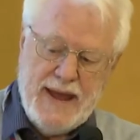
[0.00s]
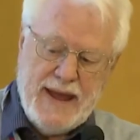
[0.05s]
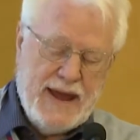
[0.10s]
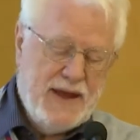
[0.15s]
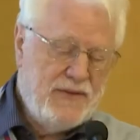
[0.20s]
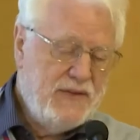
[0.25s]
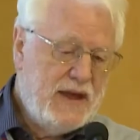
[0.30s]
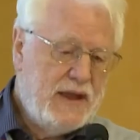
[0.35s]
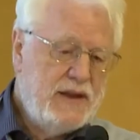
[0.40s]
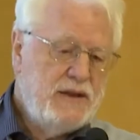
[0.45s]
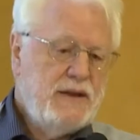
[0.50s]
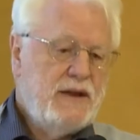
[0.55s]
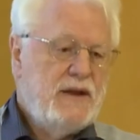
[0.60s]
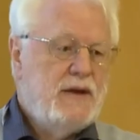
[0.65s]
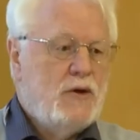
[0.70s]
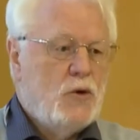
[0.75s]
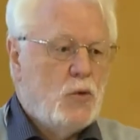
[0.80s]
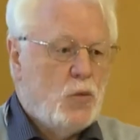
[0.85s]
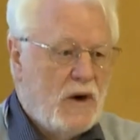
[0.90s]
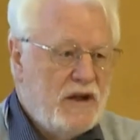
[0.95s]
And then
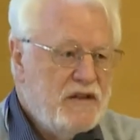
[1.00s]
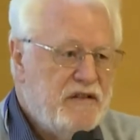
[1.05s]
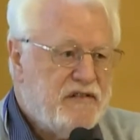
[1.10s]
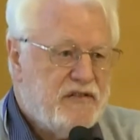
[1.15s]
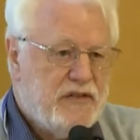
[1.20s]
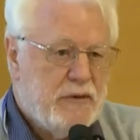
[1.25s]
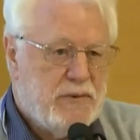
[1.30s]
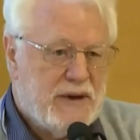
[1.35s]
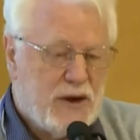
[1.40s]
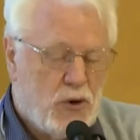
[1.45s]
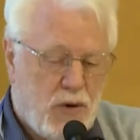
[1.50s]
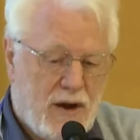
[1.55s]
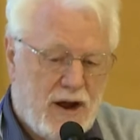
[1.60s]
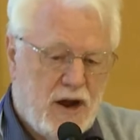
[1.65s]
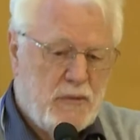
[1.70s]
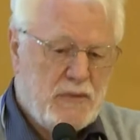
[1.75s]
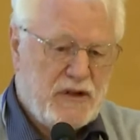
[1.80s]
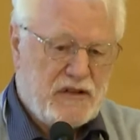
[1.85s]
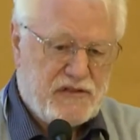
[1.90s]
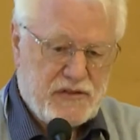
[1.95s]
once the
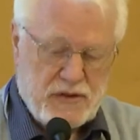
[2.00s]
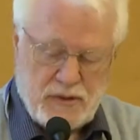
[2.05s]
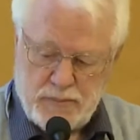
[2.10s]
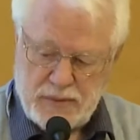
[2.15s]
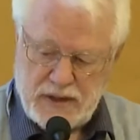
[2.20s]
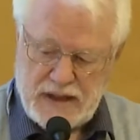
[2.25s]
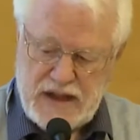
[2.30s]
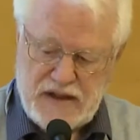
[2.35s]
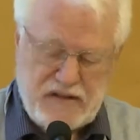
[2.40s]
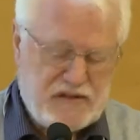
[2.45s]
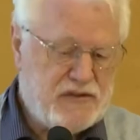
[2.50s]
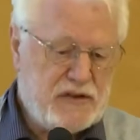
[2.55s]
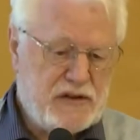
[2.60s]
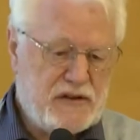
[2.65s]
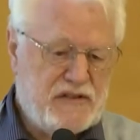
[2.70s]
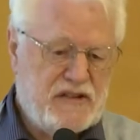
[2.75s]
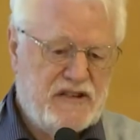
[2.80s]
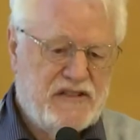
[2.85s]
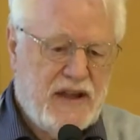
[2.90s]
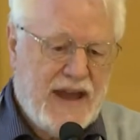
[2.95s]
requirements are in place,
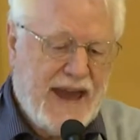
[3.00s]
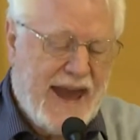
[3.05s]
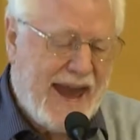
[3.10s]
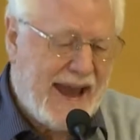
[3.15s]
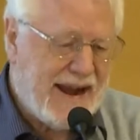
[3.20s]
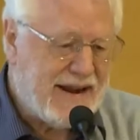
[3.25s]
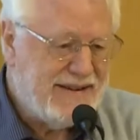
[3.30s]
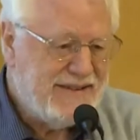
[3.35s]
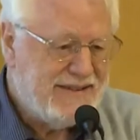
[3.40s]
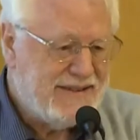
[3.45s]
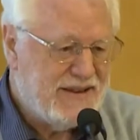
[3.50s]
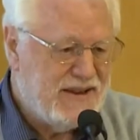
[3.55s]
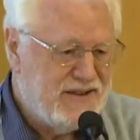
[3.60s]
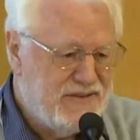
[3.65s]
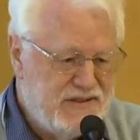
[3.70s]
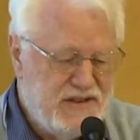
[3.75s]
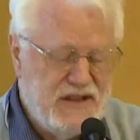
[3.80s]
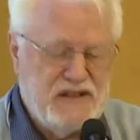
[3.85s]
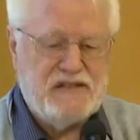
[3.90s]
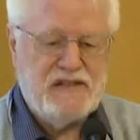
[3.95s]
there's this act
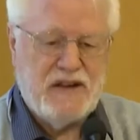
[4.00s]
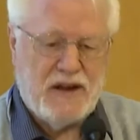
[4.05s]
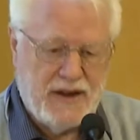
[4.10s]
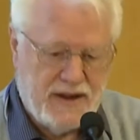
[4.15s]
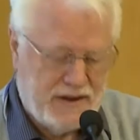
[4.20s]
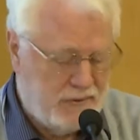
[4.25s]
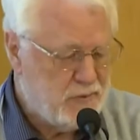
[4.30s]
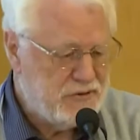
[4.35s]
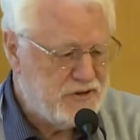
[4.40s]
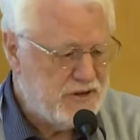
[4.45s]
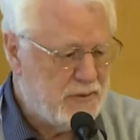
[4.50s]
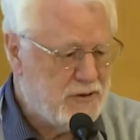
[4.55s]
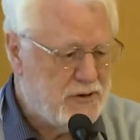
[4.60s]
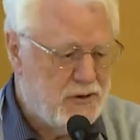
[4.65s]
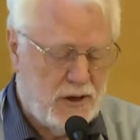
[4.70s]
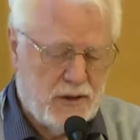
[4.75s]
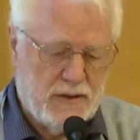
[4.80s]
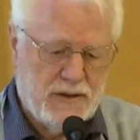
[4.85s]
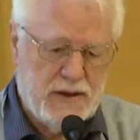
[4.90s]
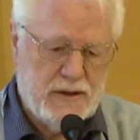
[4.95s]
of design, which I'm
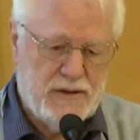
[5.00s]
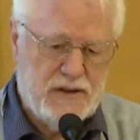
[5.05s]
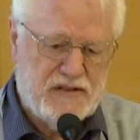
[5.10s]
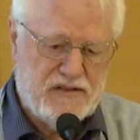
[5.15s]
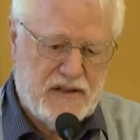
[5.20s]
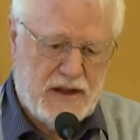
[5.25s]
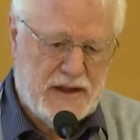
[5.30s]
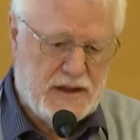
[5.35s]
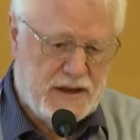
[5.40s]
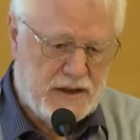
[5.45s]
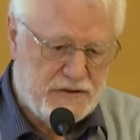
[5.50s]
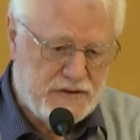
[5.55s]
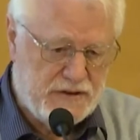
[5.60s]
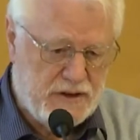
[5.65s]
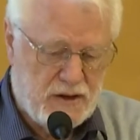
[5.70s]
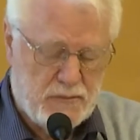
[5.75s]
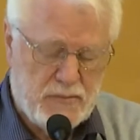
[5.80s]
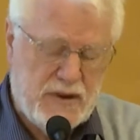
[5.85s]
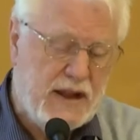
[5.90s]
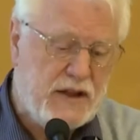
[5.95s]
calling design
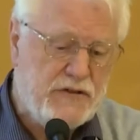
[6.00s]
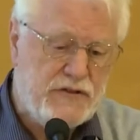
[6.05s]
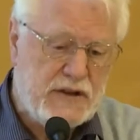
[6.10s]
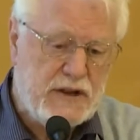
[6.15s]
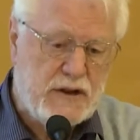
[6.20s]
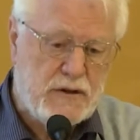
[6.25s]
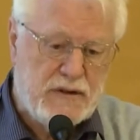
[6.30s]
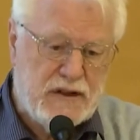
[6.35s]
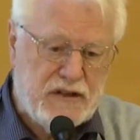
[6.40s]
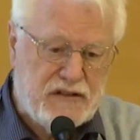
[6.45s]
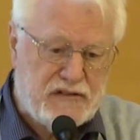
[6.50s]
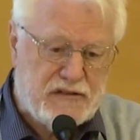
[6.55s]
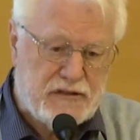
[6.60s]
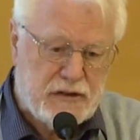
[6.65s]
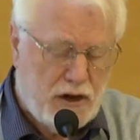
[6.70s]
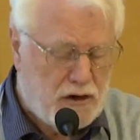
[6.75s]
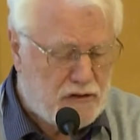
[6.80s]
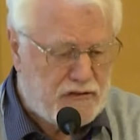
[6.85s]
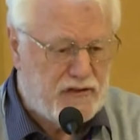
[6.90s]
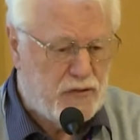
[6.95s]
engineering. But engineering
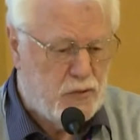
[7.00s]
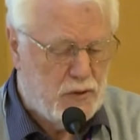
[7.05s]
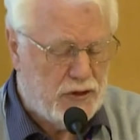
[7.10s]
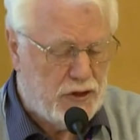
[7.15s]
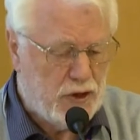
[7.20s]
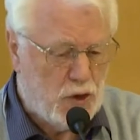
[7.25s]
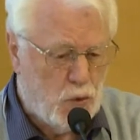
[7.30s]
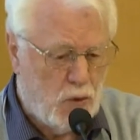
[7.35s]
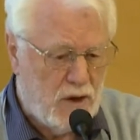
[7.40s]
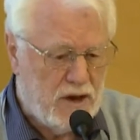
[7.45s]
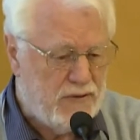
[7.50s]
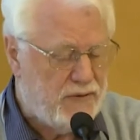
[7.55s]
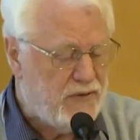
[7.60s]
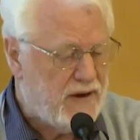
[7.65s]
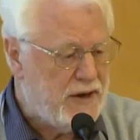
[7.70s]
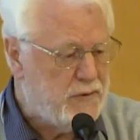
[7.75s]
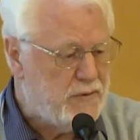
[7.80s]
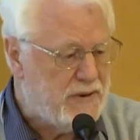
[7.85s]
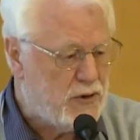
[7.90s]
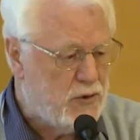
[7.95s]
starts with the
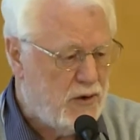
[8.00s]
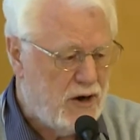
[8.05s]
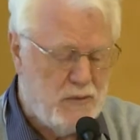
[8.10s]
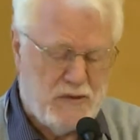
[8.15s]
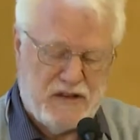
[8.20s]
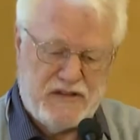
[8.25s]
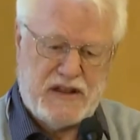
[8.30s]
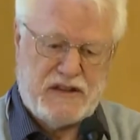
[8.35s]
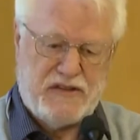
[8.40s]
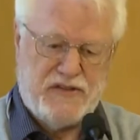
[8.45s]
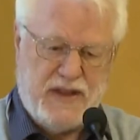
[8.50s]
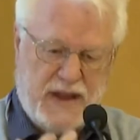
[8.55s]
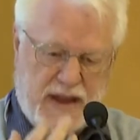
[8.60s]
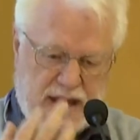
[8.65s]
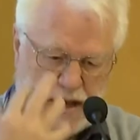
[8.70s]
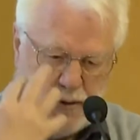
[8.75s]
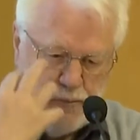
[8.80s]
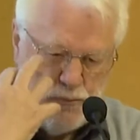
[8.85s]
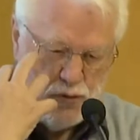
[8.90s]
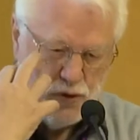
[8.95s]
quantified requirements. That's the
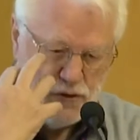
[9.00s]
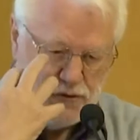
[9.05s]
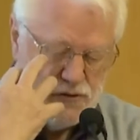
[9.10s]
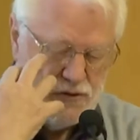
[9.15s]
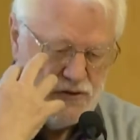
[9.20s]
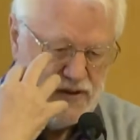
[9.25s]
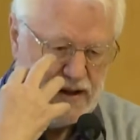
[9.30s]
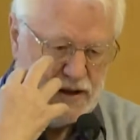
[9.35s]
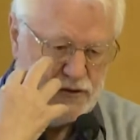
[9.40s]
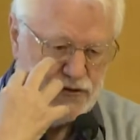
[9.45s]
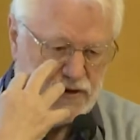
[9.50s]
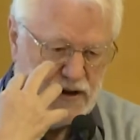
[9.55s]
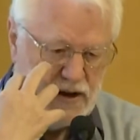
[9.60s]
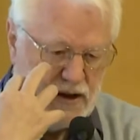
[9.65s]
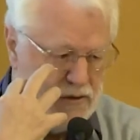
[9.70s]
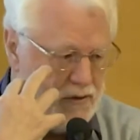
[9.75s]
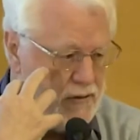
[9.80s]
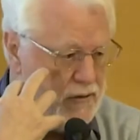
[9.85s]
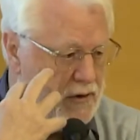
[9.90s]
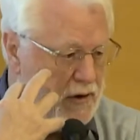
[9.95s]
input to the
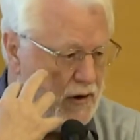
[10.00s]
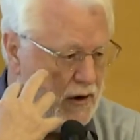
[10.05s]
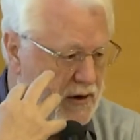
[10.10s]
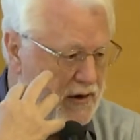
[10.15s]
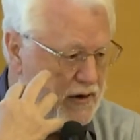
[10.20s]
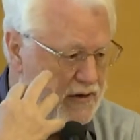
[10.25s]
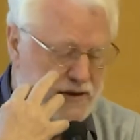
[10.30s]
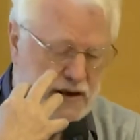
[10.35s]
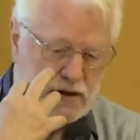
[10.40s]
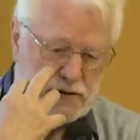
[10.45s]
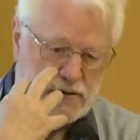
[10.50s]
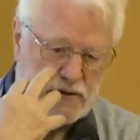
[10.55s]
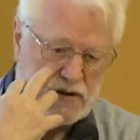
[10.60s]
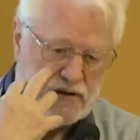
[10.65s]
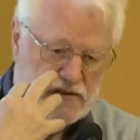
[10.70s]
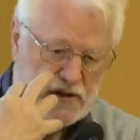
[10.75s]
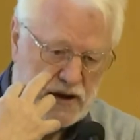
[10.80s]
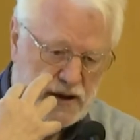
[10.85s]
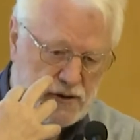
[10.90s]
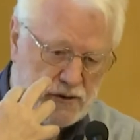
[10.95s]
engineer or architect or
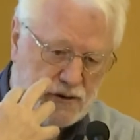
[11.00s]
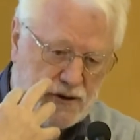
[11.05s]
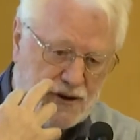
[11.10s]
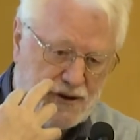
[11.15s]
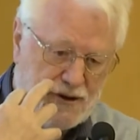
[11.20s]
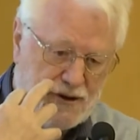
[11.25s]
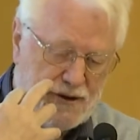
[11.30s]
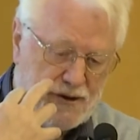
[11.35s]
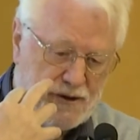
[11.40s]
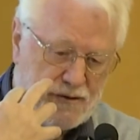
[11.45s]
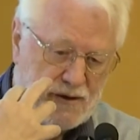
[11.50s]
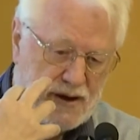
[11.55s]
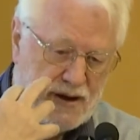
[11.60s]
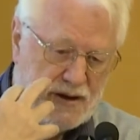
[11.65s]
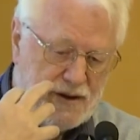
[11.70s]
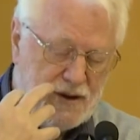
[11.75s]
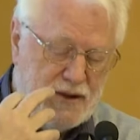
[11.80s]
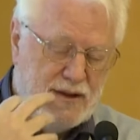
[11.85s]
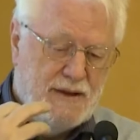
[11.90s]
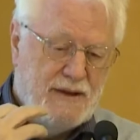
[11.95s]
designer,
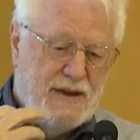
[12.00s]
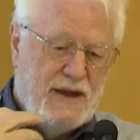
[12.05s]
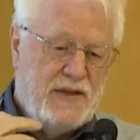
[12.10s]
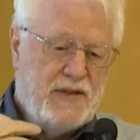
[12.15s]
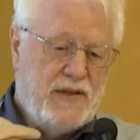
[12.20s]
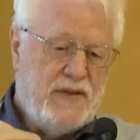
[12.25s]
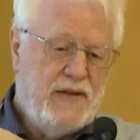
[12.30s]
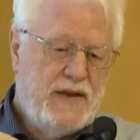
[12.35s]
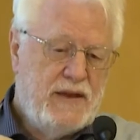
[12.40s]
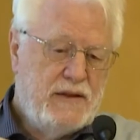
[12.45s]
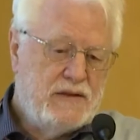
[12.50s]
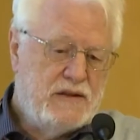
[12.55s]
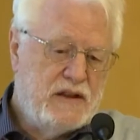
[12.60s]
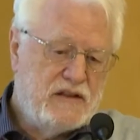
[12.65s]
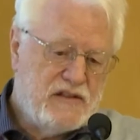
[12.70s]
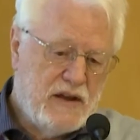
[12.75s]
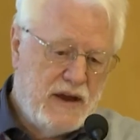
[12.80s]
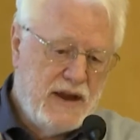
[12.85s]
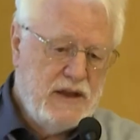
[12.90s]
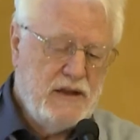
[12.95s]
right? And then the
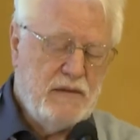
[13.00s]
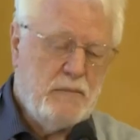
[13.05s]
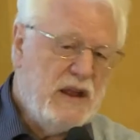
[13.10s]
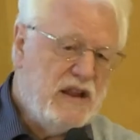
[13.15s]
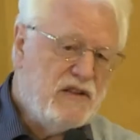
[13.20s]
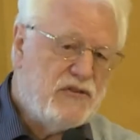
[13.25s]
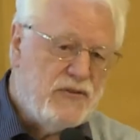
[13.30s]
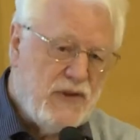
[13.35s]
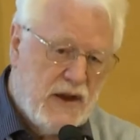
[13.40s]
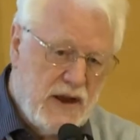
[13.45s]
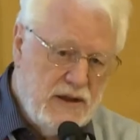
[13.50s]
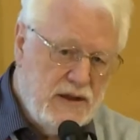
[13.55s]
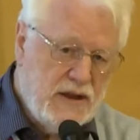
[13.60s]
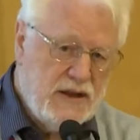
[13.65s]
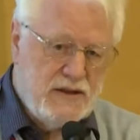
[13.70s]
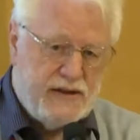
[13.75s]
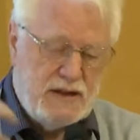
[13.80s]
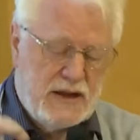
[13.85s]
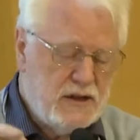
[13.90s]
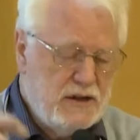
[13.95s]
design means
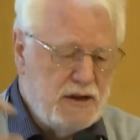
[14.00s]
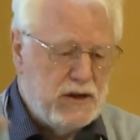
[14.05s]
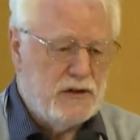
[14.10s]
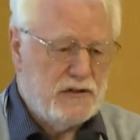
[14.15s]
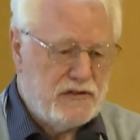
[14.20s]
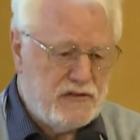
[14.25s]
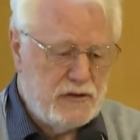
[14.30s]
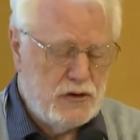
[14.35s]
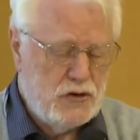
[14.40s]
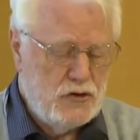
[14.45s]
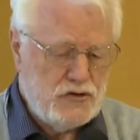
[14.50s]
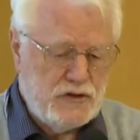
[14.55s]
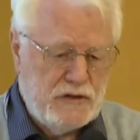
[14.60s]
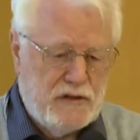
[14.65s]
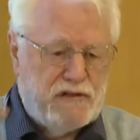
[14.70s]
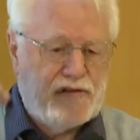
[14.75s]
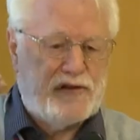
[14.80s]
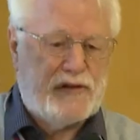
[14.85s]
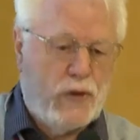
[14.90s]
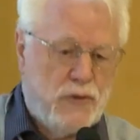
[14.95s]
finding technical
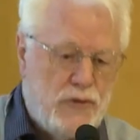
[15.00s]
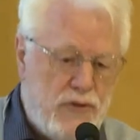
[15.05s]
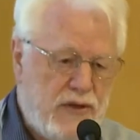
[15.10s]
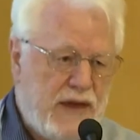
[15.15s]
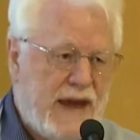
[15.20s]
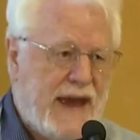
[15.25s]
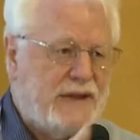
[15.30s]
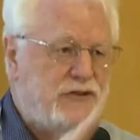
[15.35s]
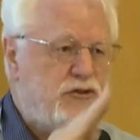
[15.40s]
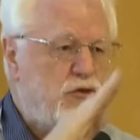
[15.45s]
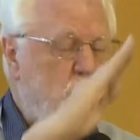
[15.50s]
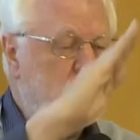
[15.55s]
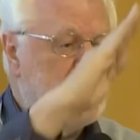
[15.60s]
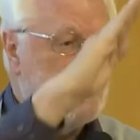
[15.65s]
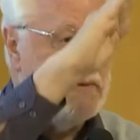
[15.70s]
solutions so that we